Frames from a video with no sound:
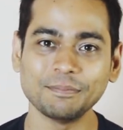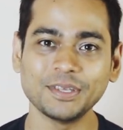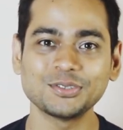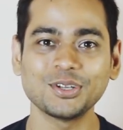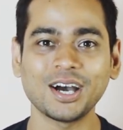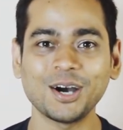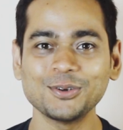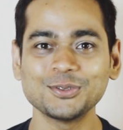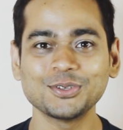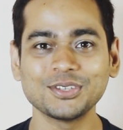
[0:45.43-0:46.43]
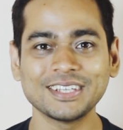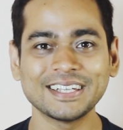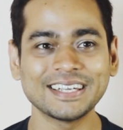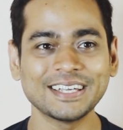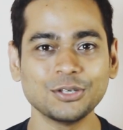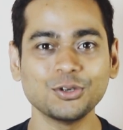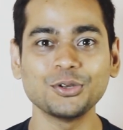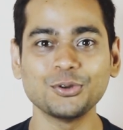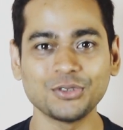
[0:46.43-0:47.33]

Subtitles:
based on how you are